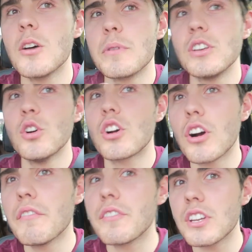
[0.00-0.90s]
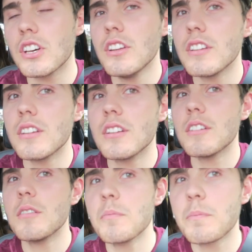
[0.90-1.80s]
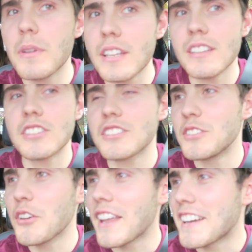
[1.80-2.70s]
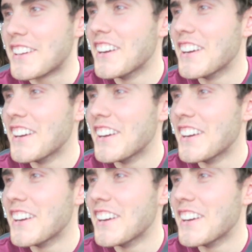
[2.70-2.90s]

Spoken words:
No, but you're confident, but you're just not that